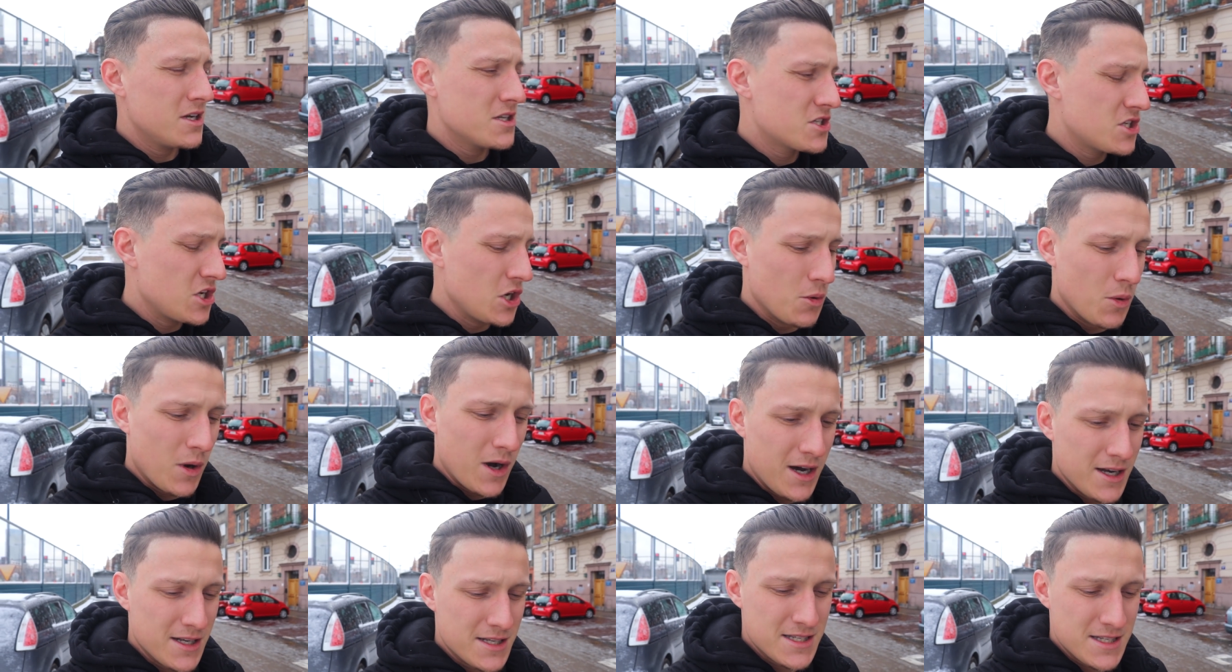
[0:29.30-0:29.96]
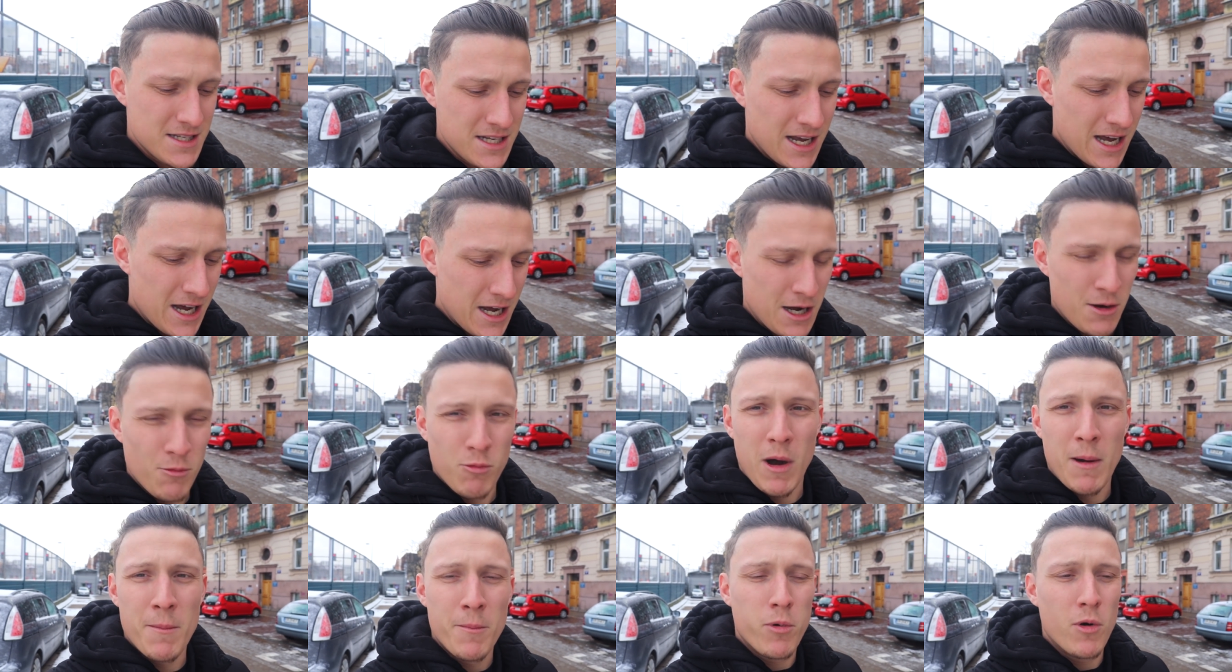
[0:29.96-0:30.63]
to us.
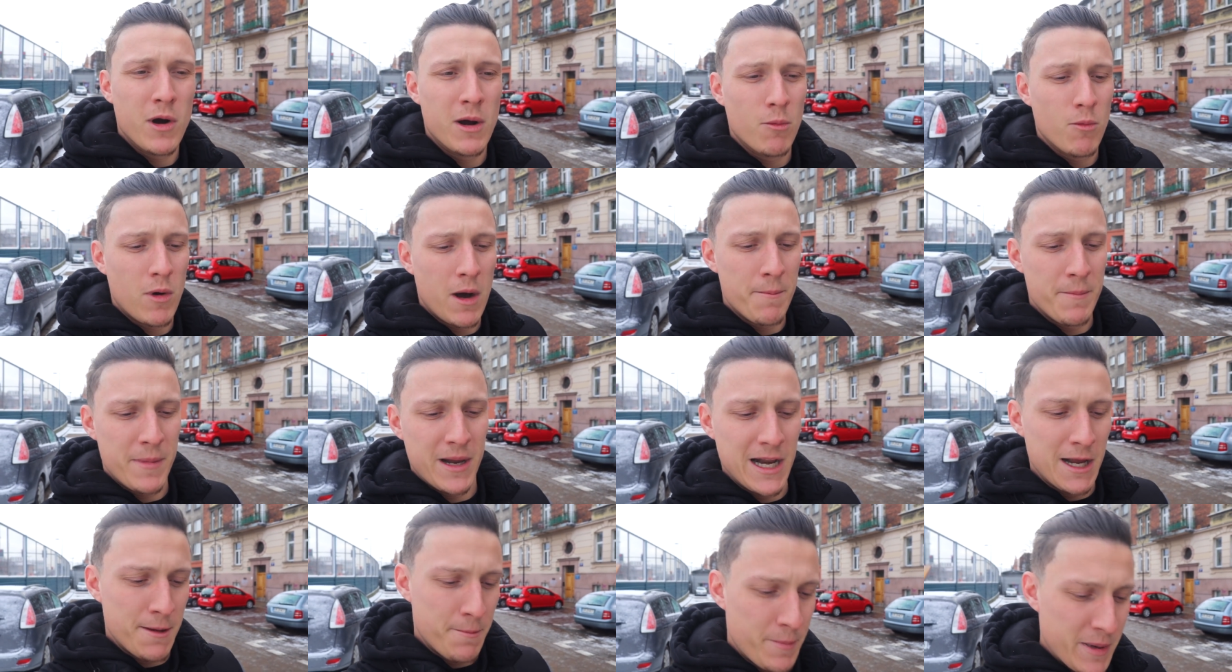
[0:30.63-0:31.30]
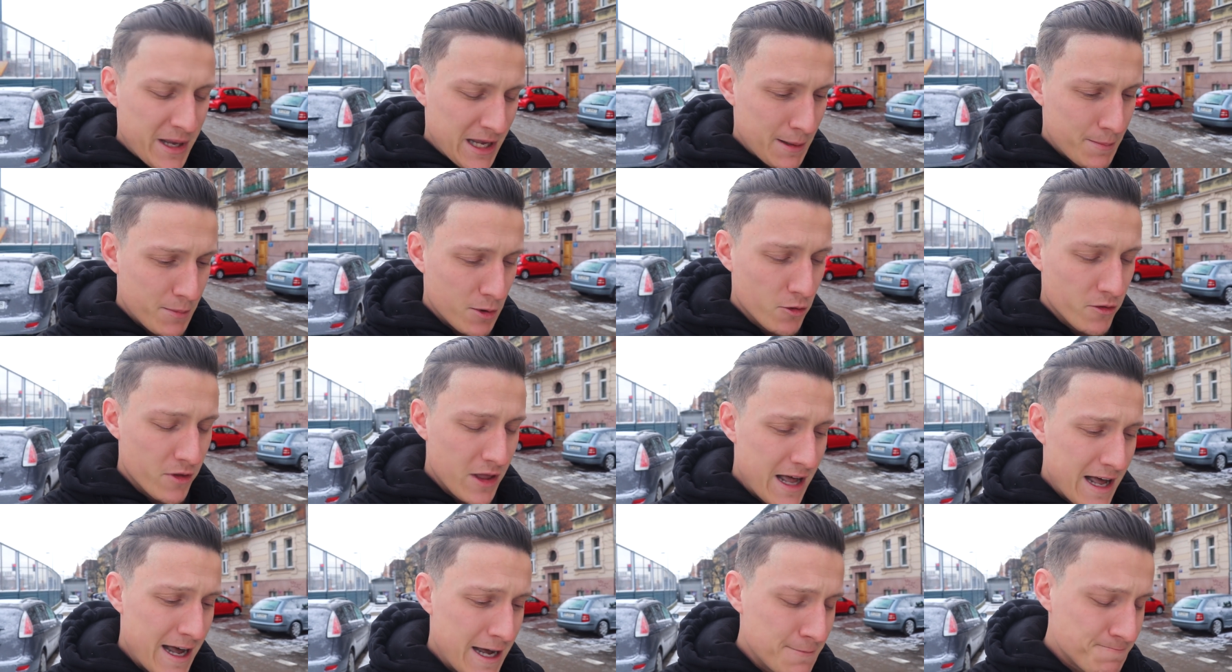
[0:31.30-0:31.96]
1.1 million people
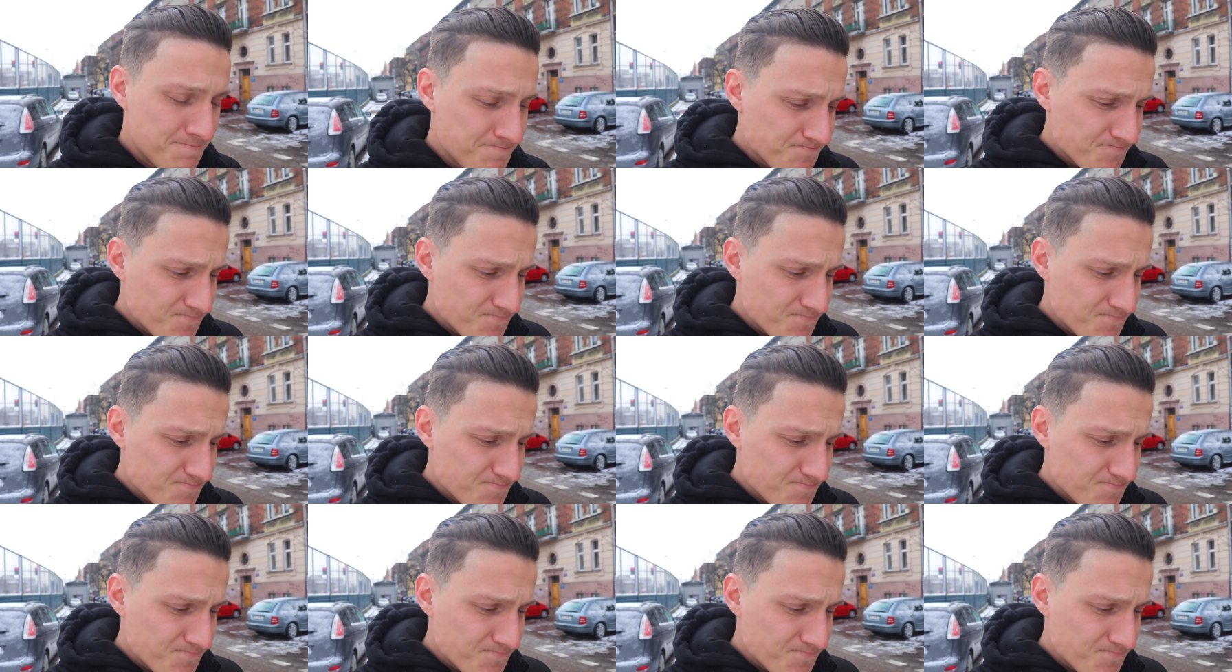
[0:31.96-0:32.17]
there